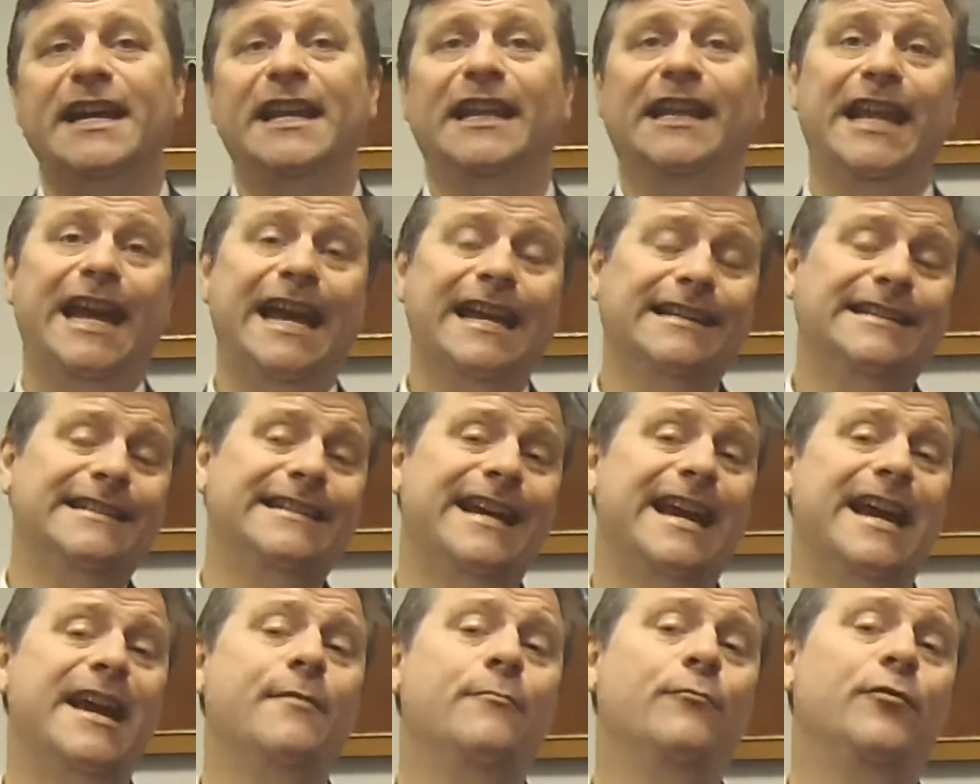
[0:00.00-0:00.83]
Last
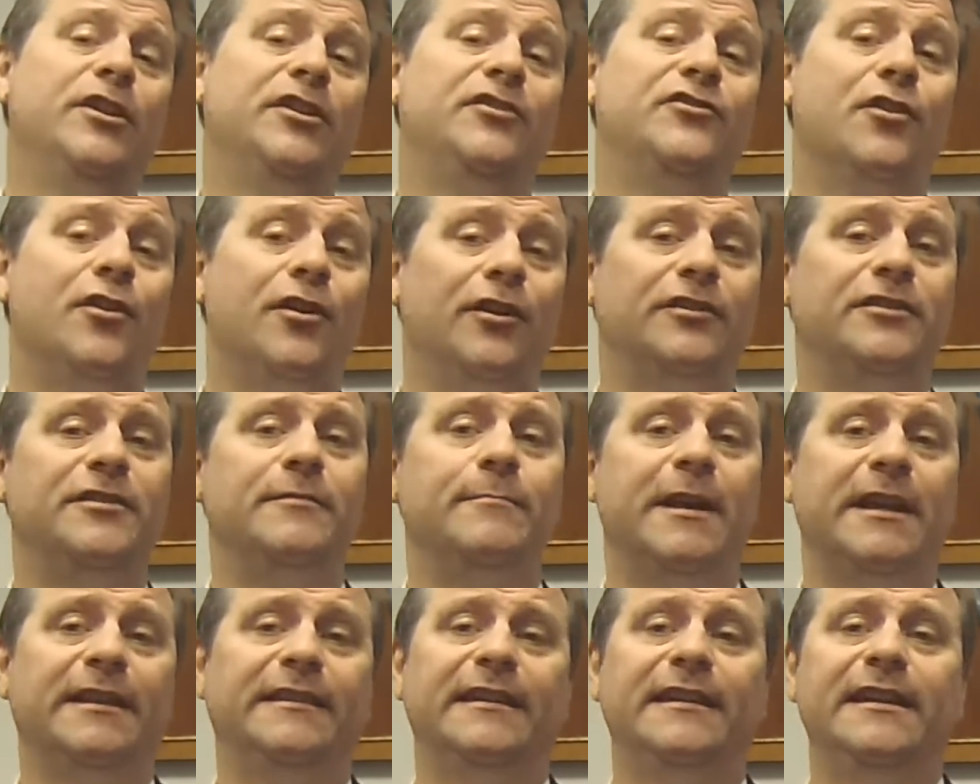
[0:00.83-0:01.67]
time we talked
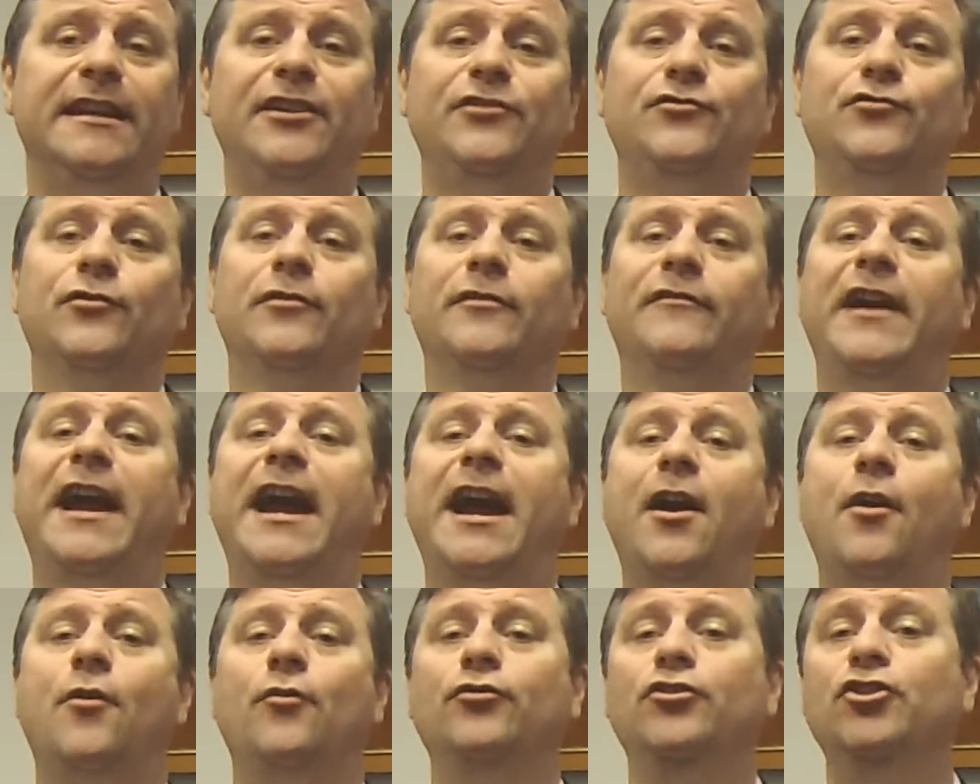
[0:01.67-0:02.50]
about the nature of
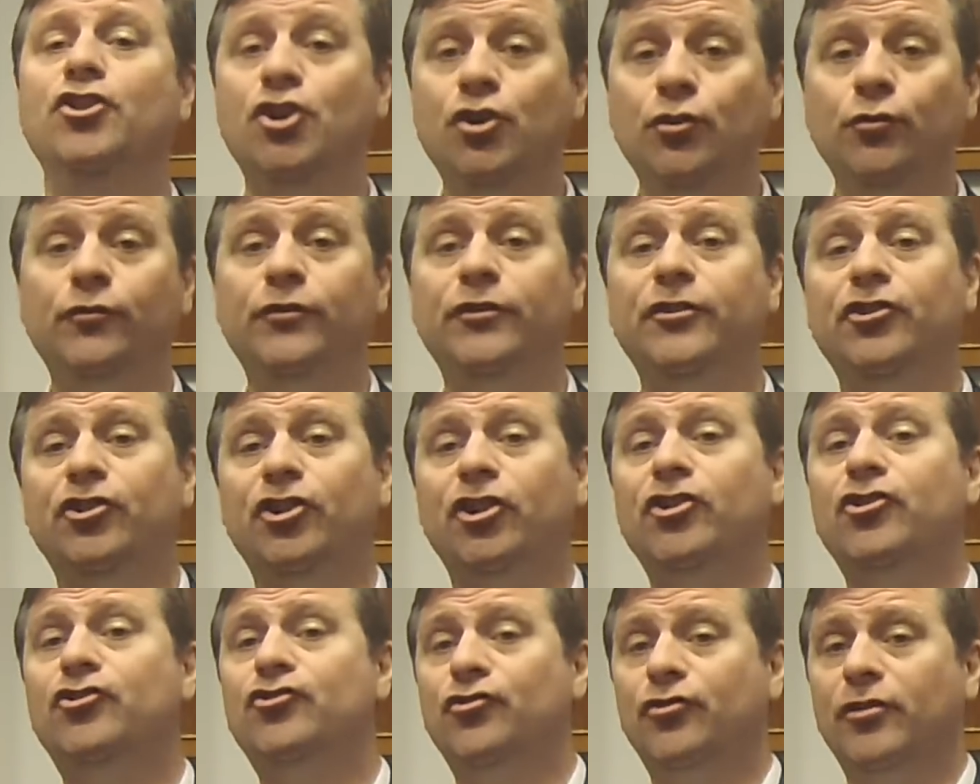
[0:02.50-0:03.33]
how Newton
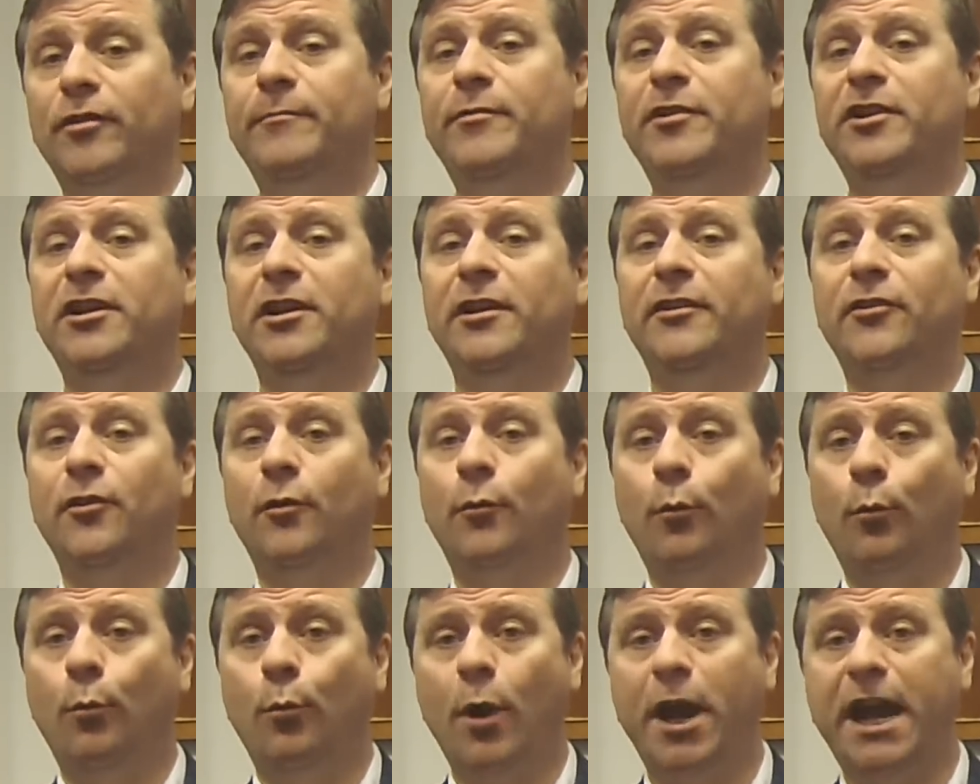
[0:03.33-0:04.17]
contributed
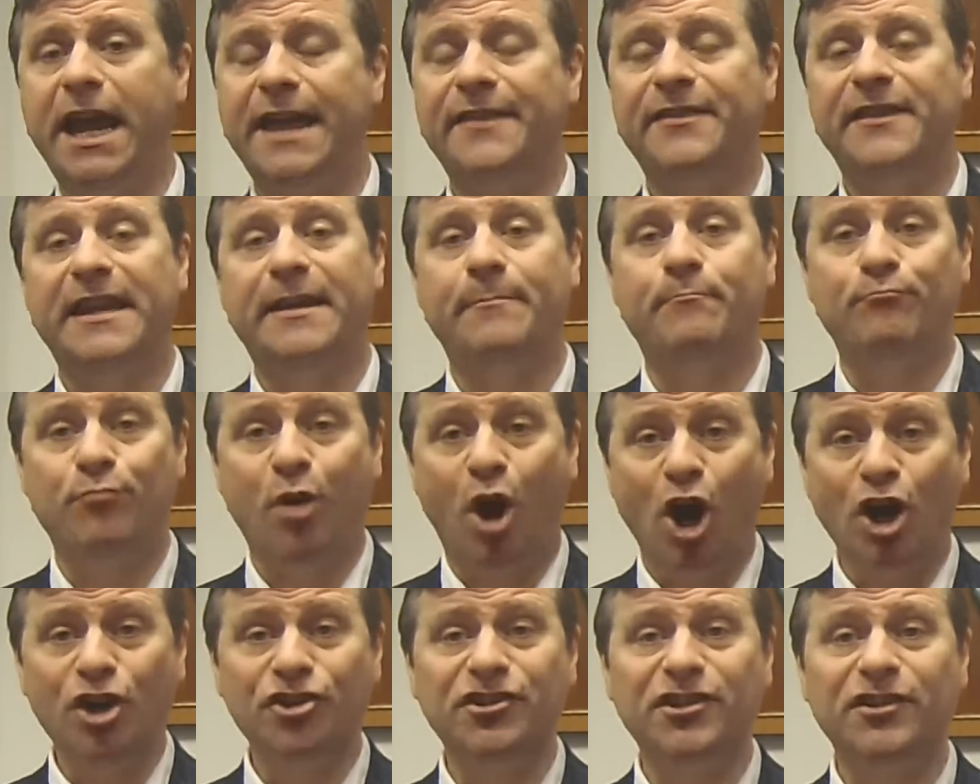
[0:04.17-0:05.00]
the, way, the
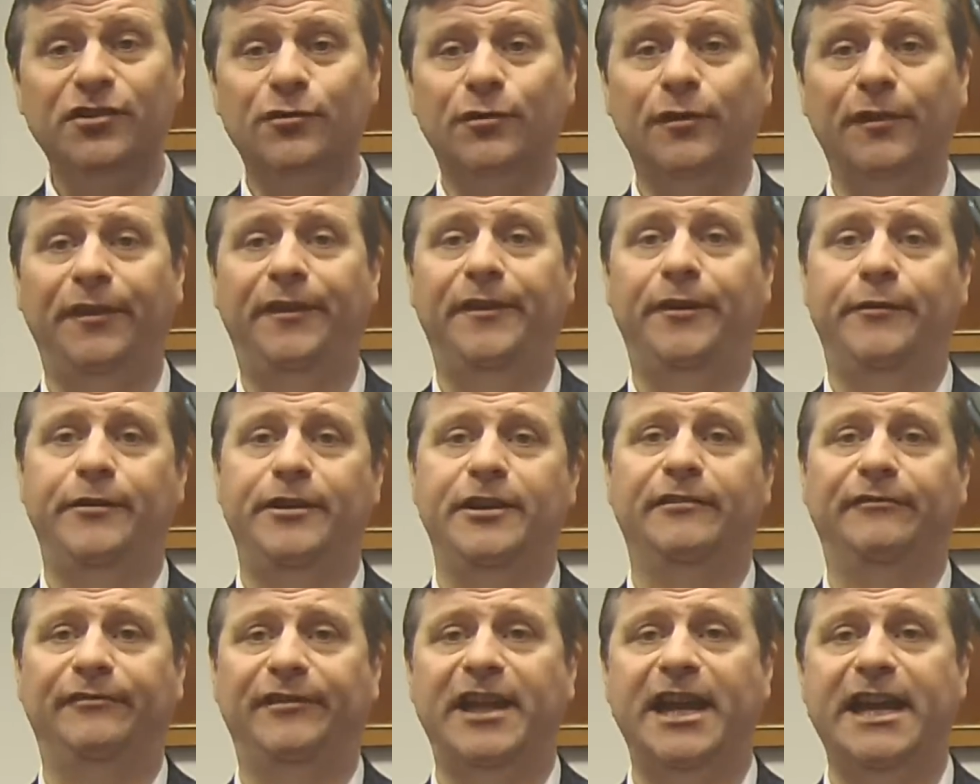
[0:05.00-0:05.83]
particle
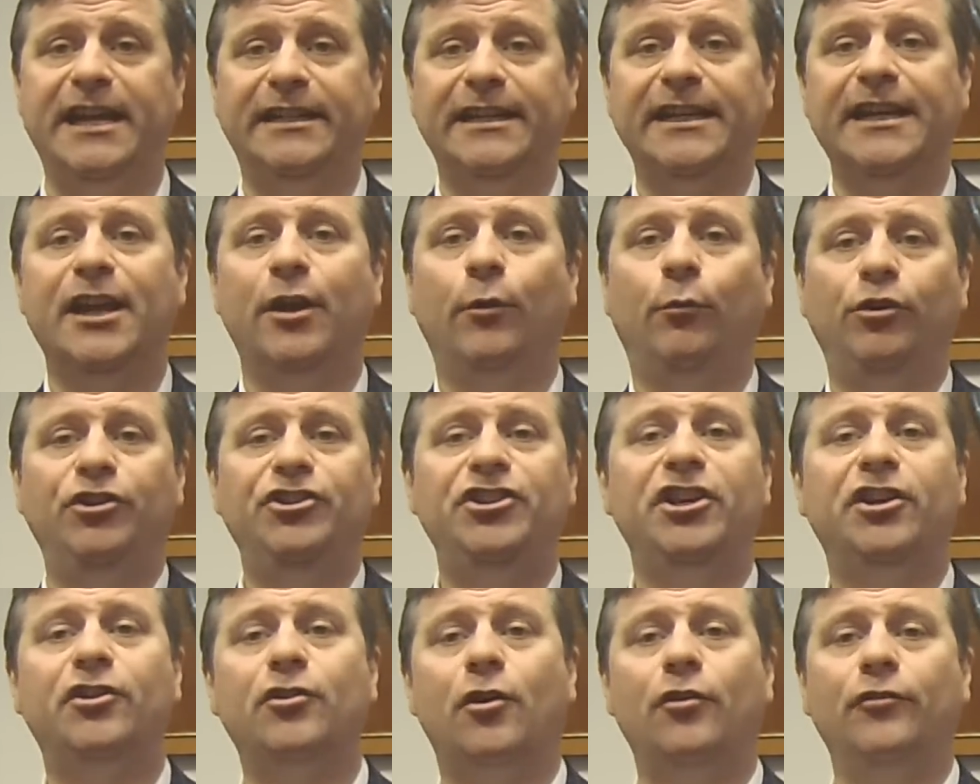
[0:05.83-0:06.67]
theory of light, which
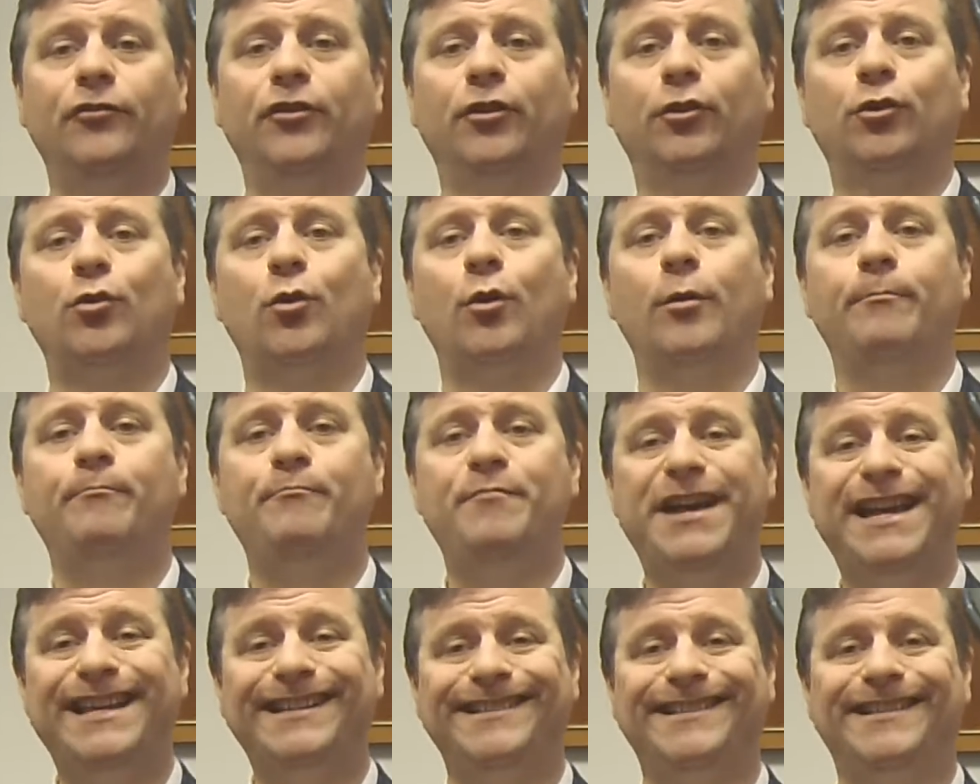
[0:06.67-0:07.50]
he called the
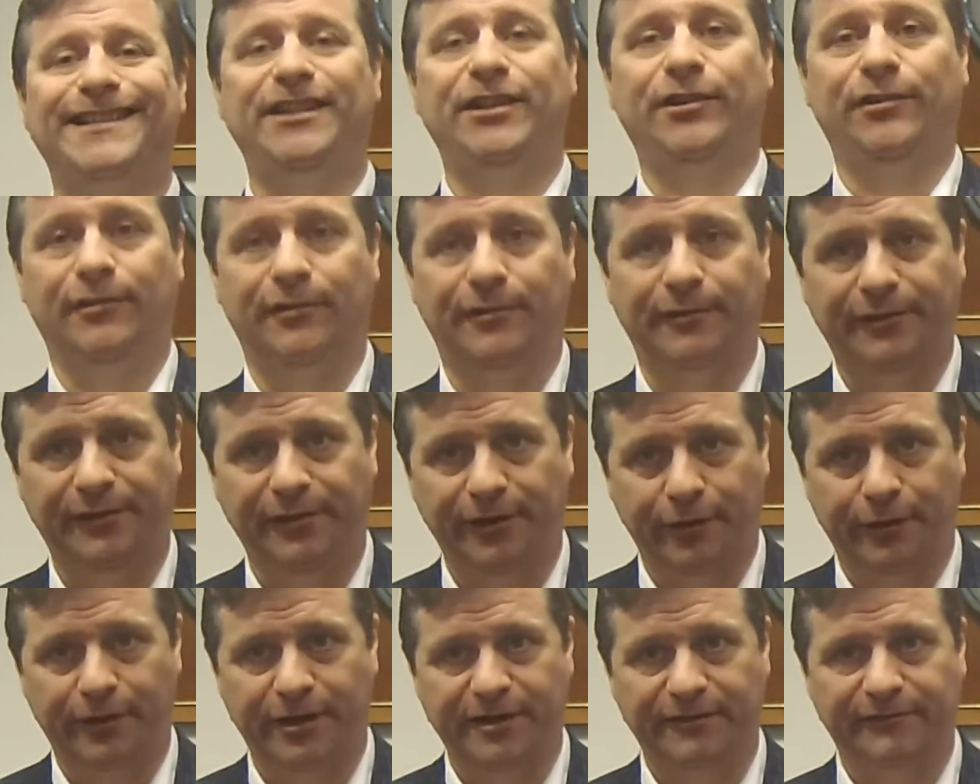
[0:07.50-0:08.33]
corpuscular
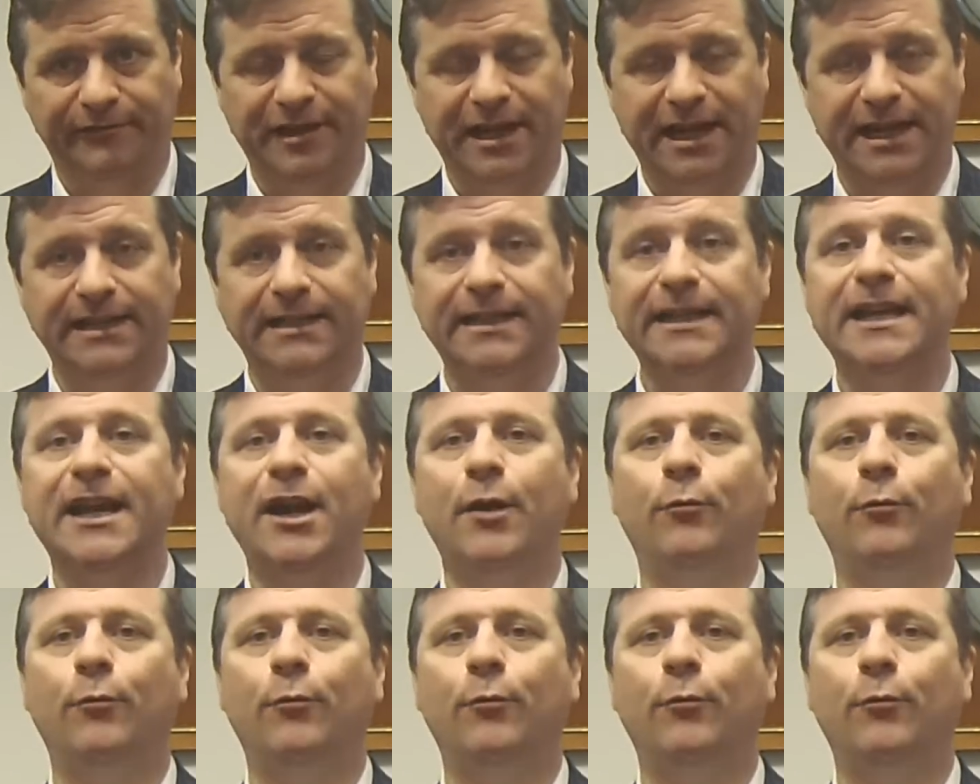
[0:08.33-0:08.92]
theory of light,